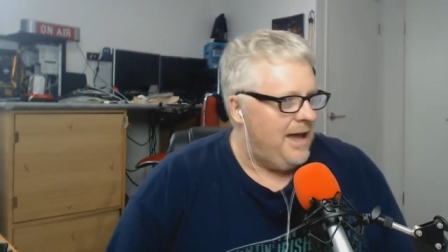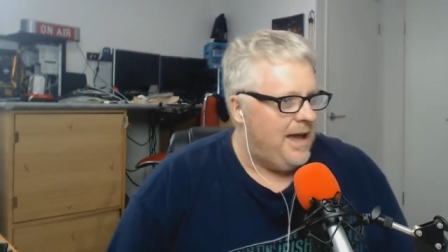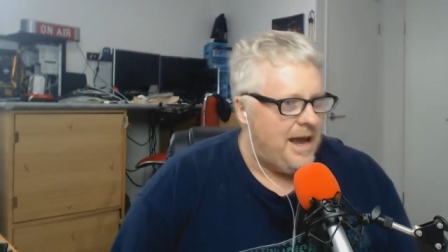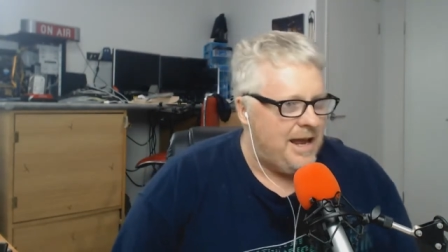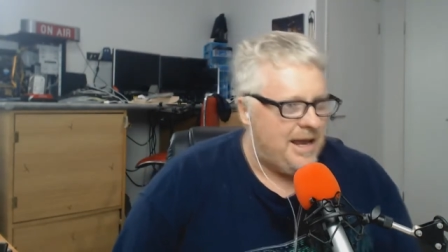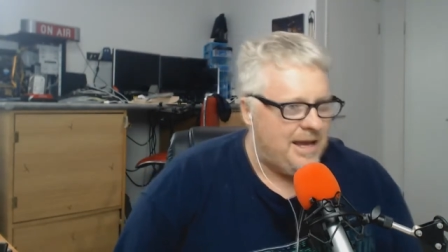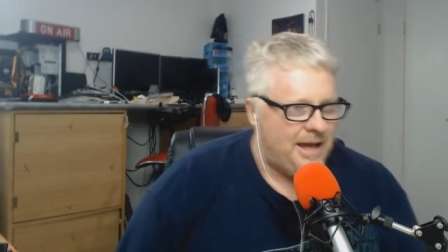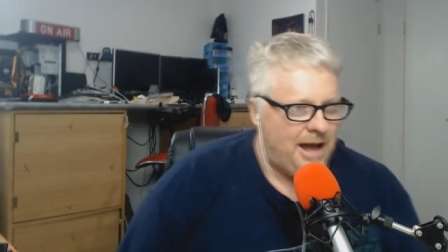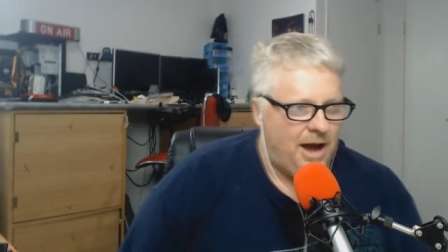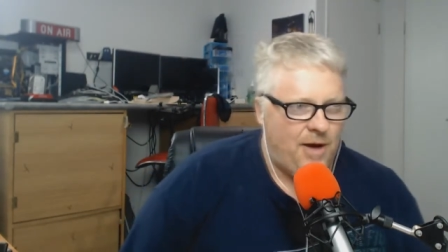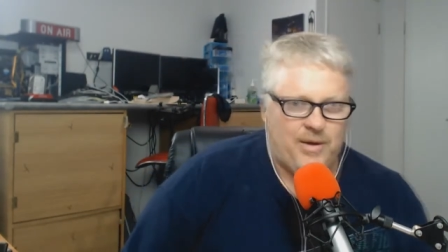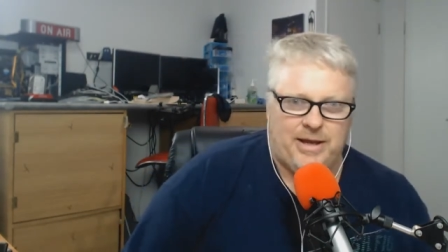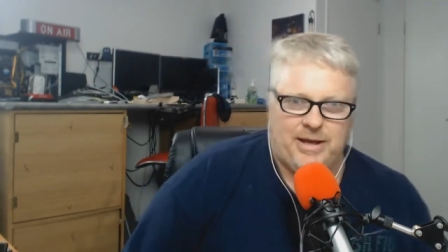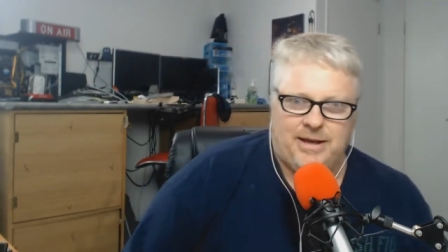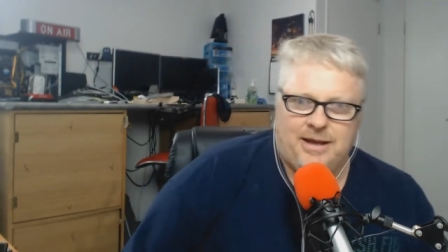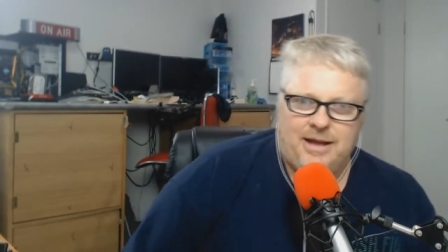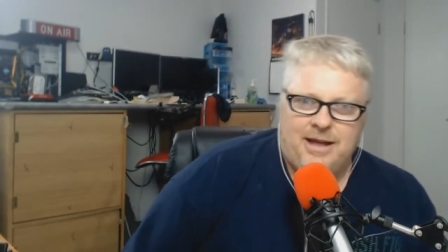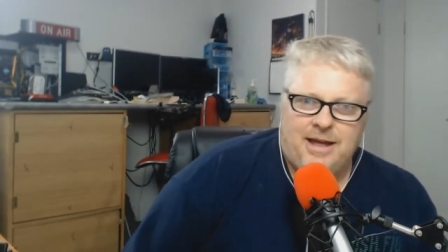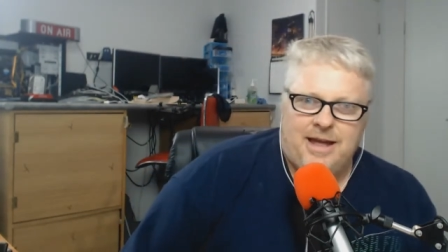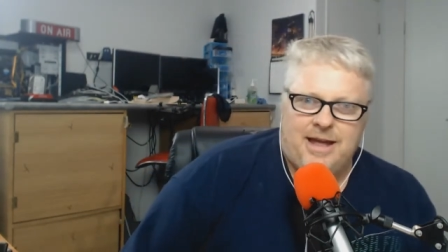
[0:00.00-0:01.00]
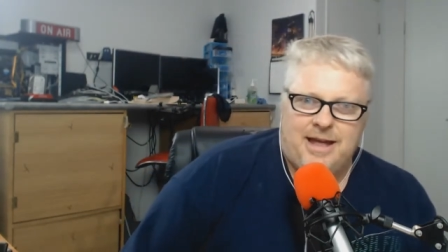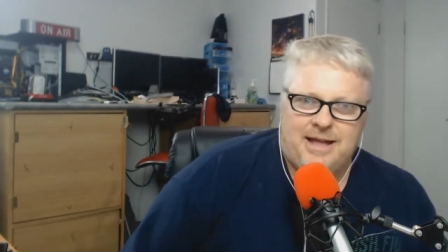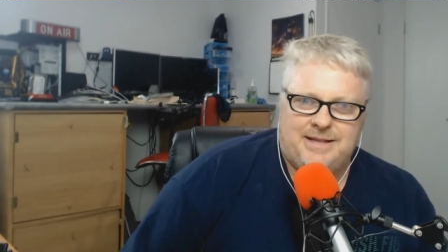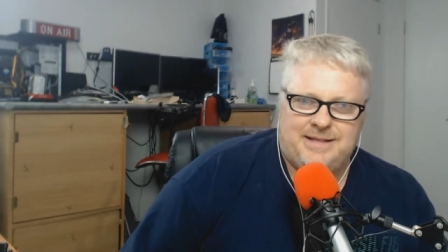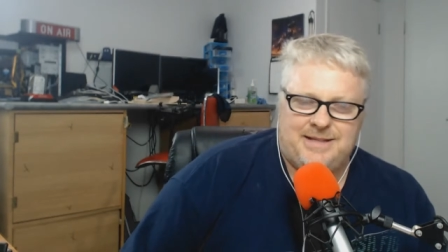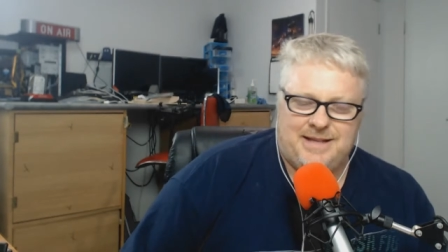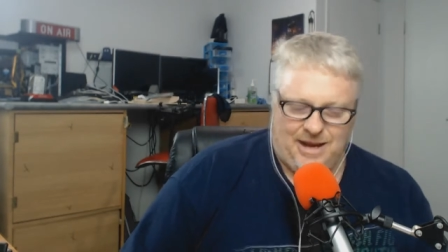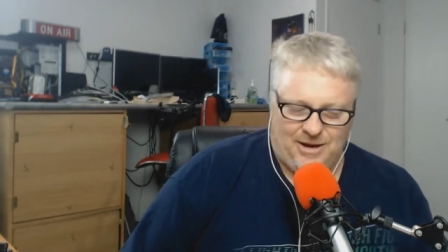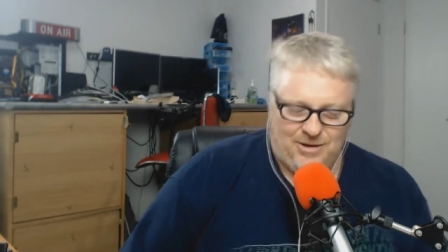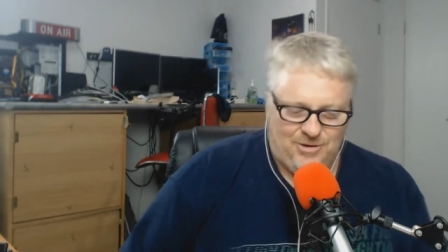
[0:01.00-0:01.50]
How you going?
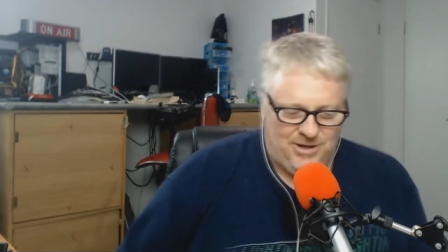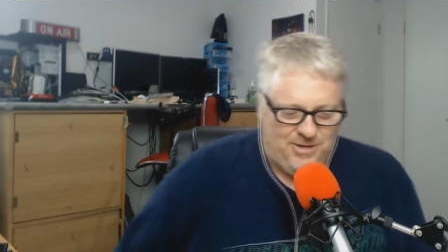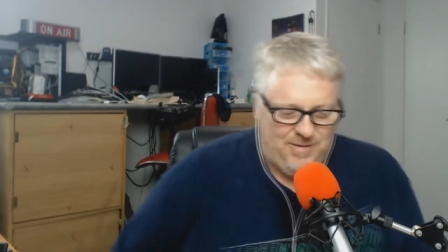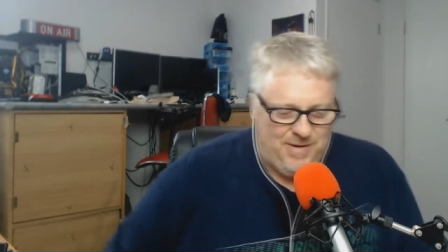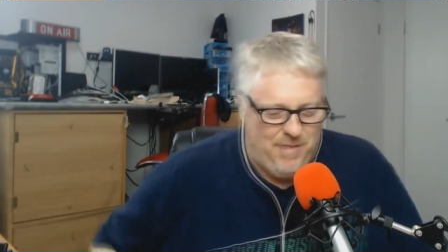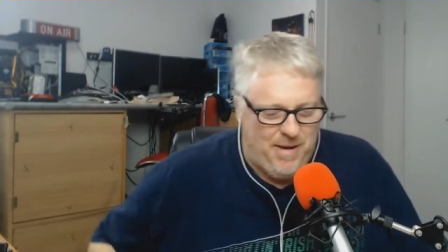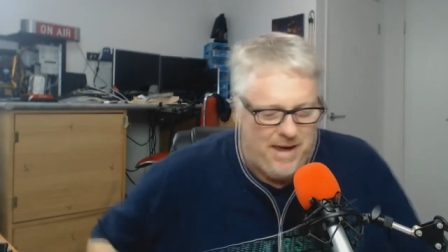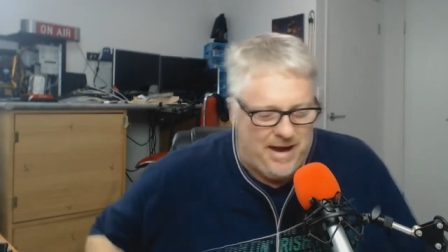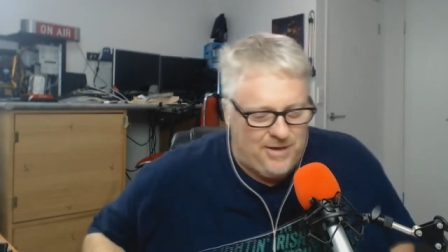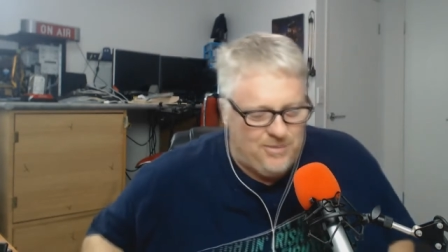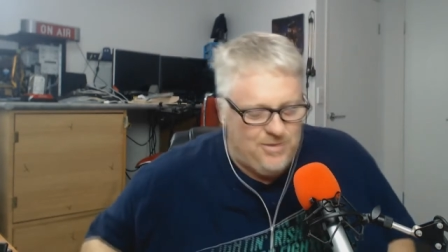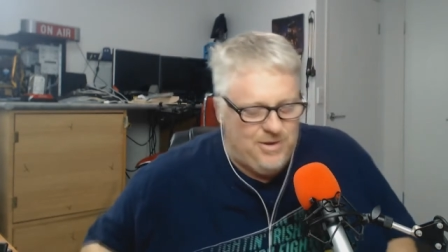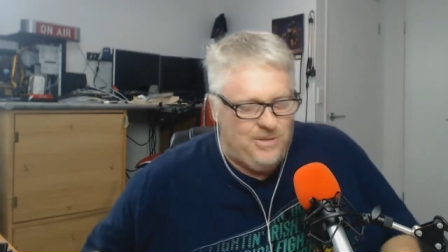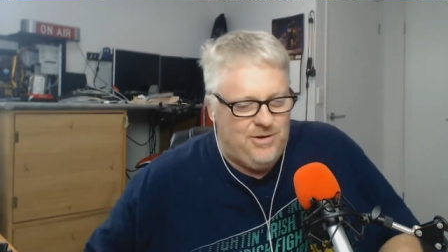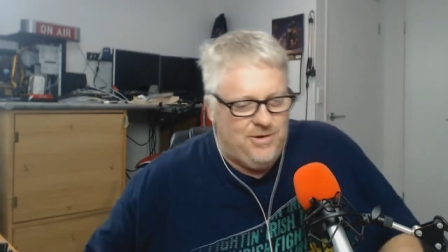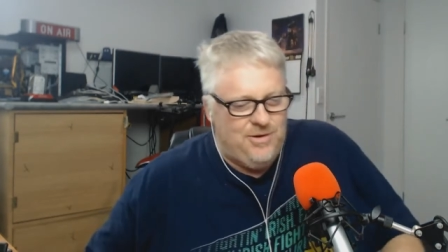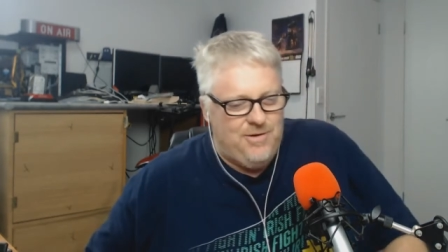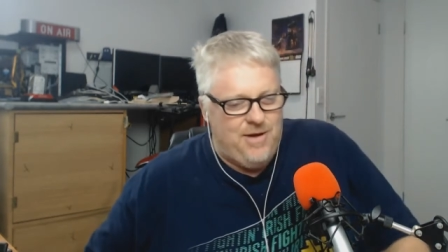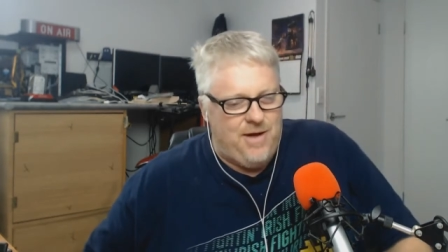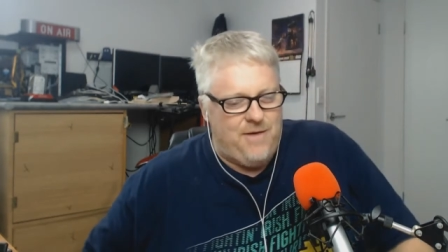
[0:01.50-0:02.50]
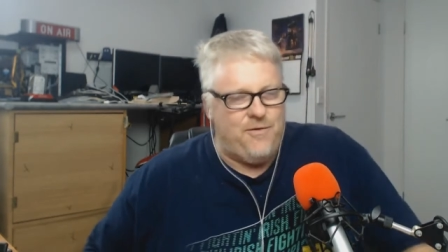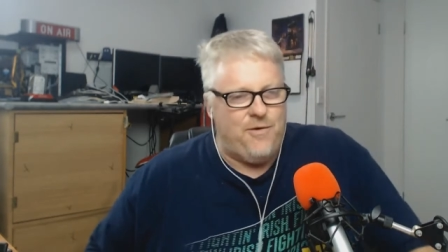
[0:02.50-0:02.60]
It's uh, good to be back with you